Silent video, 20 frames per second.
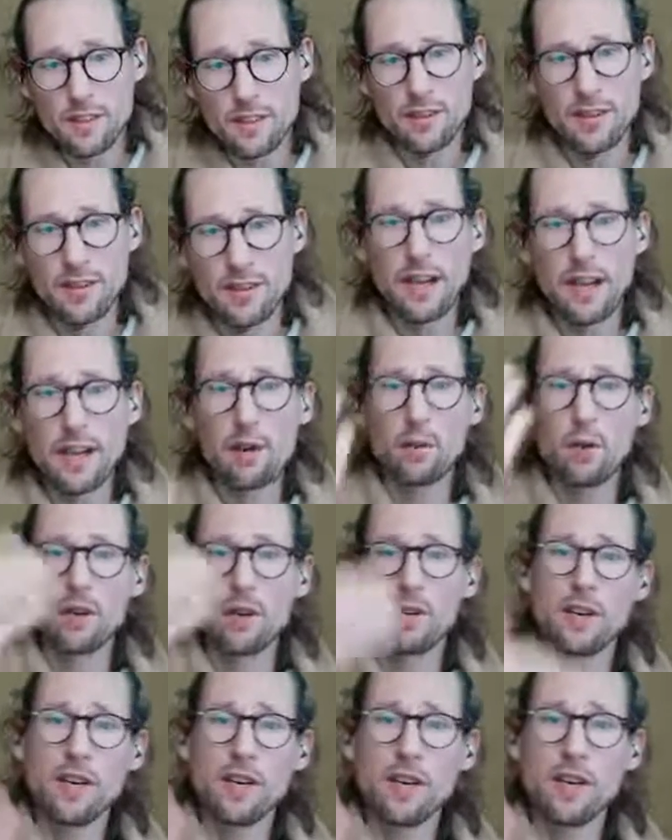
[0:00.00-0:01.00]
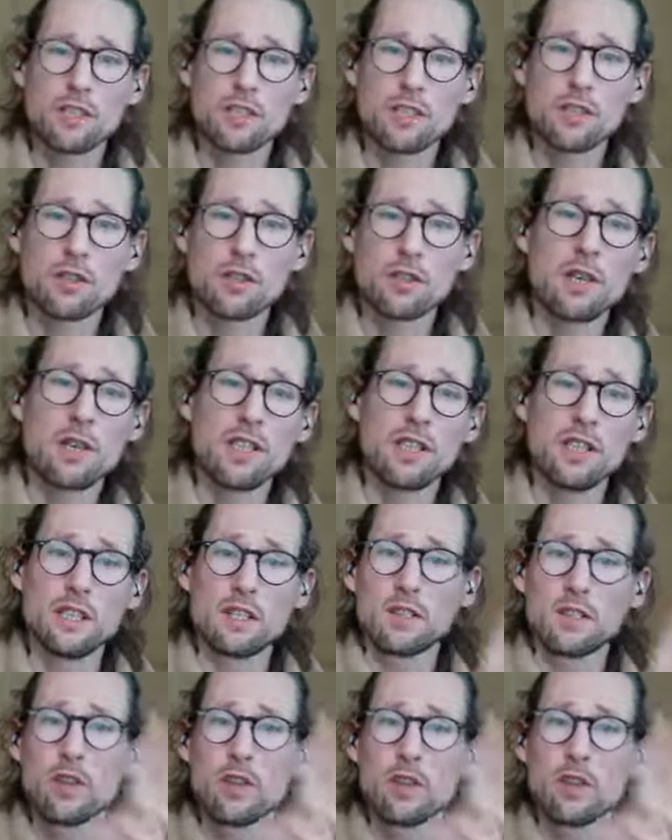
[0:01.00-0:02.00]
So now what do I need to
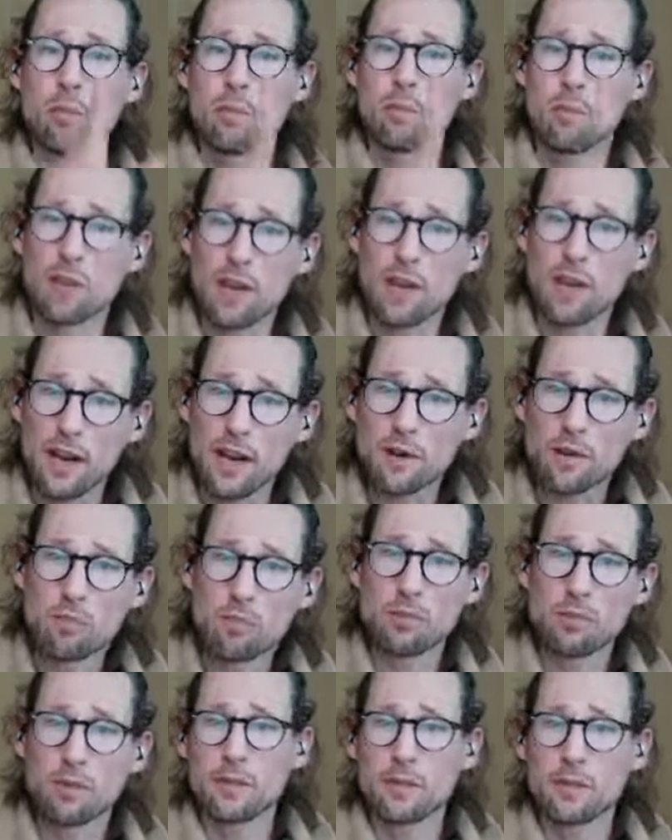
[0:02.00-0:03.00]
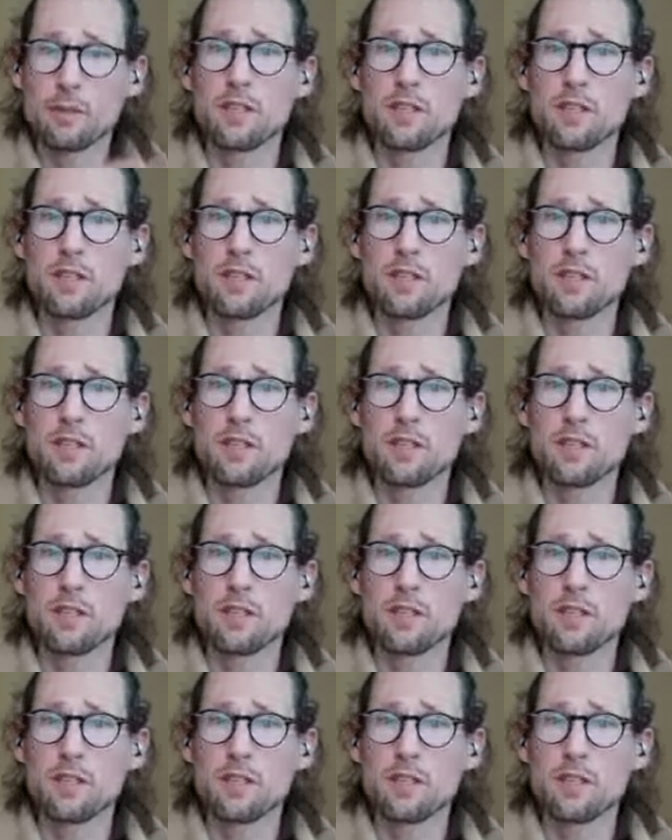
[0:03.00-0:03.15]
do? I need to calm them down,